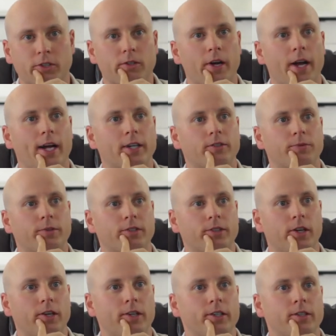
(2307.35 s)
scratch, we
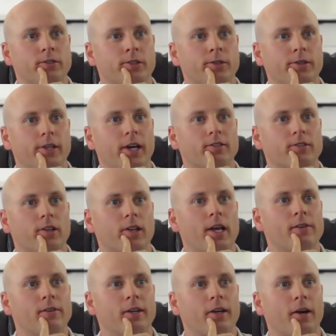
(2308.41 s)
started in
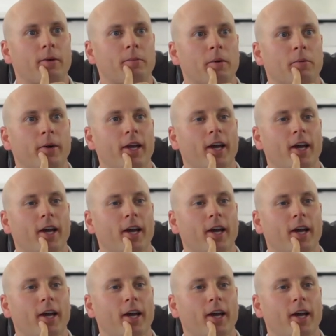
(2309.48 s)
2011, and I remember